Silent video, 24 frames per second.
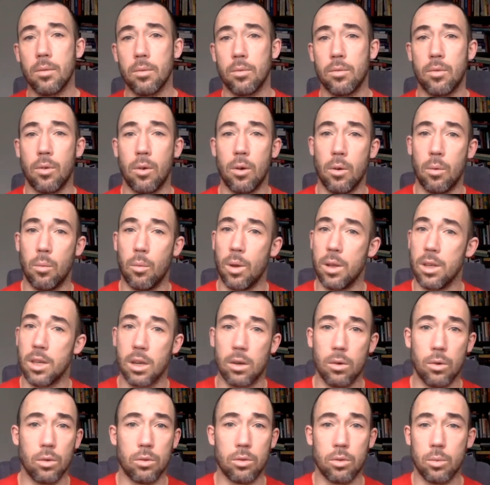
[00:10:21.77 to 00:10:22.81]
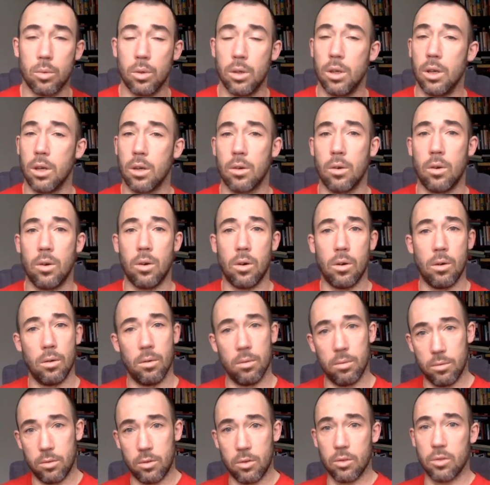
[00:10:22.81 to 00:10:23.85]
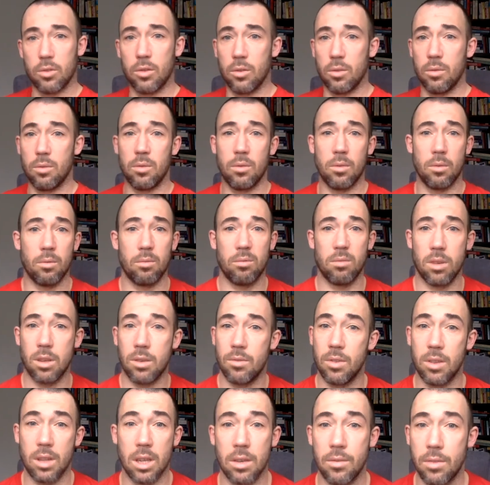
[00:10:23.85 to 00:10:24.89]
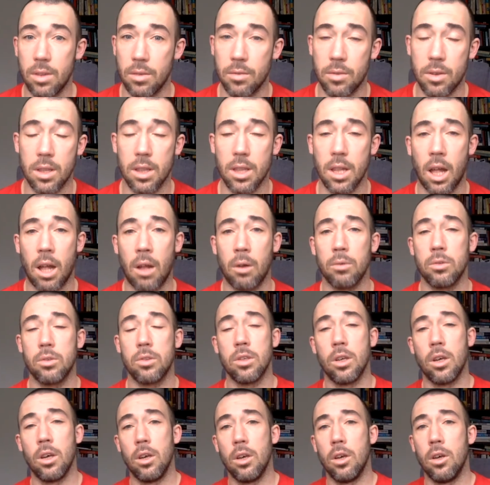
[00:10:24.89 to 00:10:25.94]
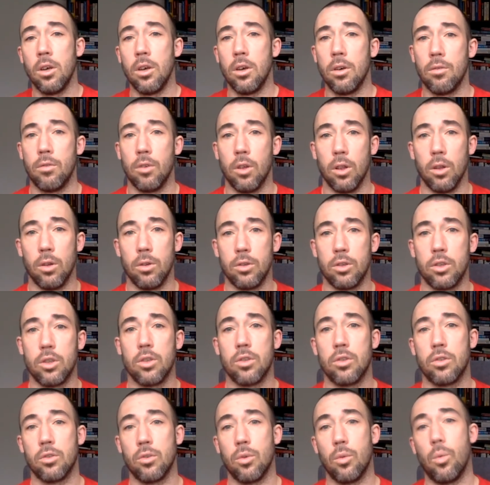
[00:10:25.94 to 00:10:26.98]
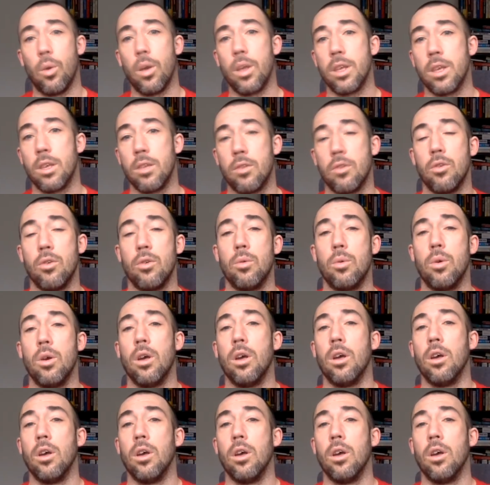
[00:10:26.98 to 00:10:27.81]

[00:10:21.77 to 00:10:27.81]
for when you go to work or just even even if you're in the house for lunch. So when you do,